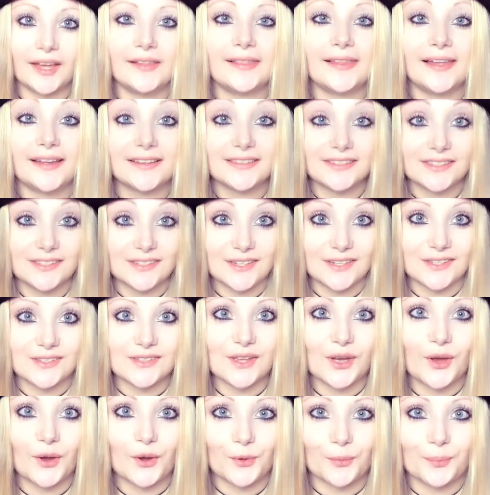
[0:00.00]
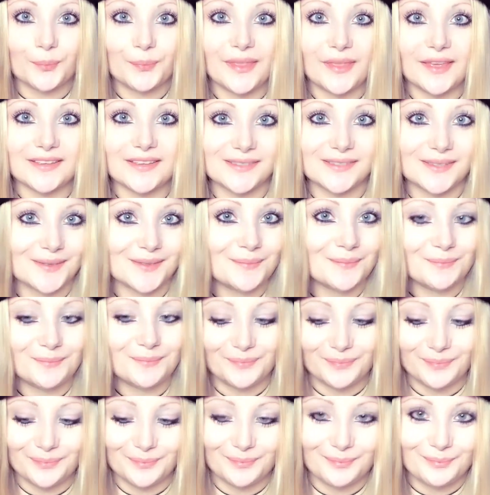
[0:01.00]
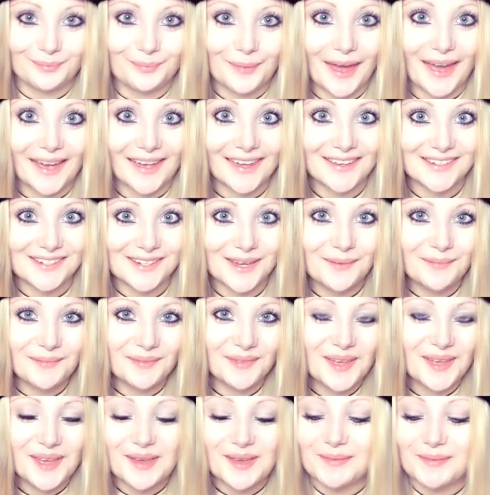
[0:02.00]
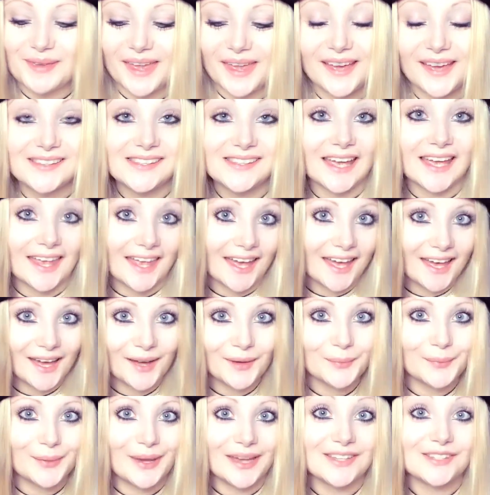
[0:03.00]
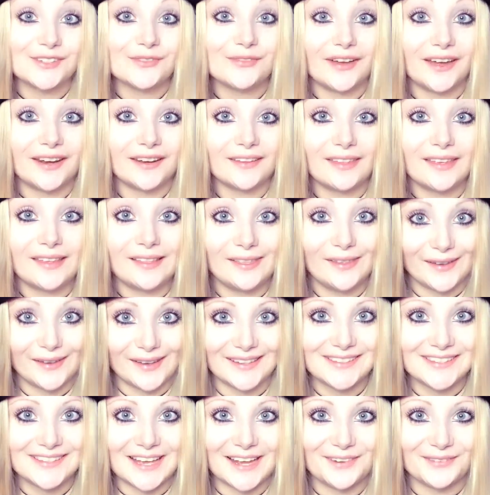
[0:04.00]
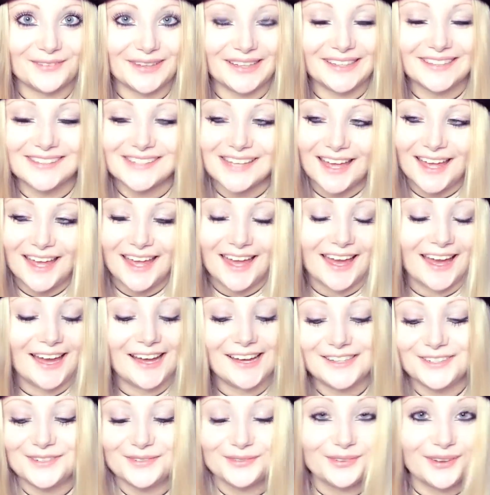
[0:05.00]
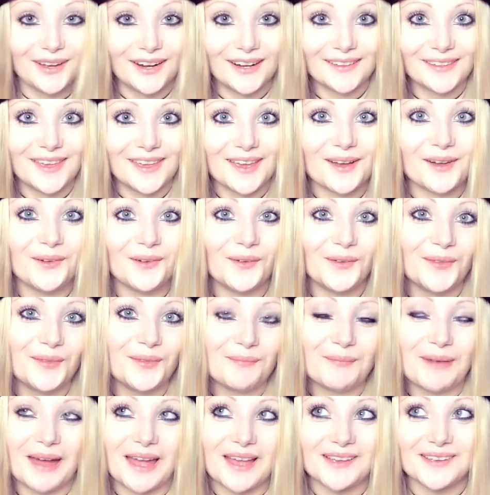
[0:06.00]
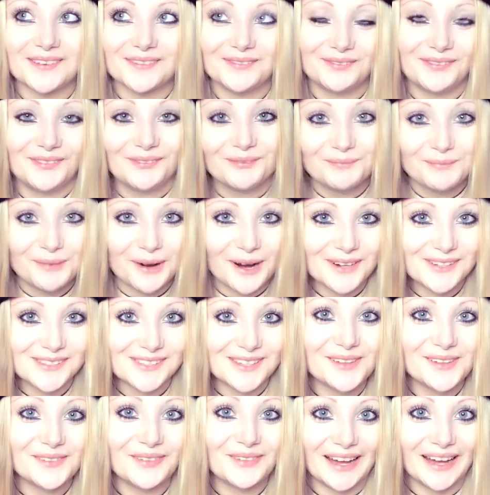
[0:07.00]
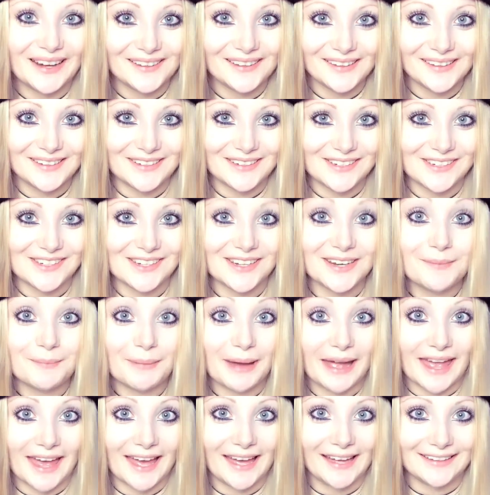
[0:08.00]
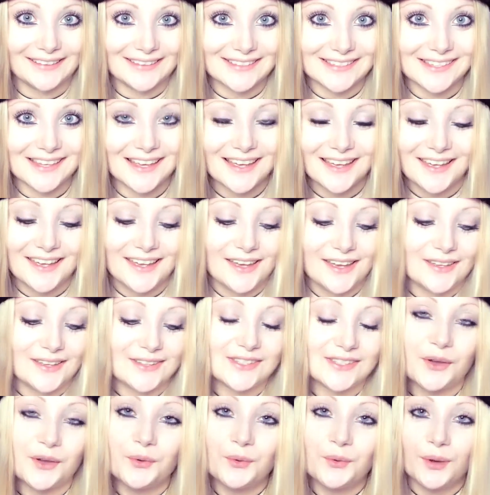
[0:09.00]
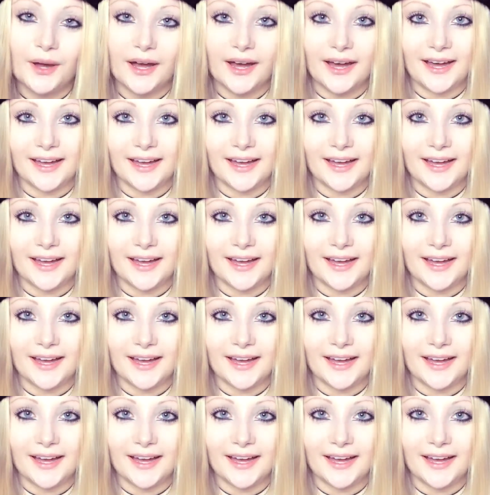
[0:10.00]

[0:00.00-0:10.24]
Let's just open this package up because I can't wait to finally look inside of it and finally hold my personal vinyl edition in my hands. So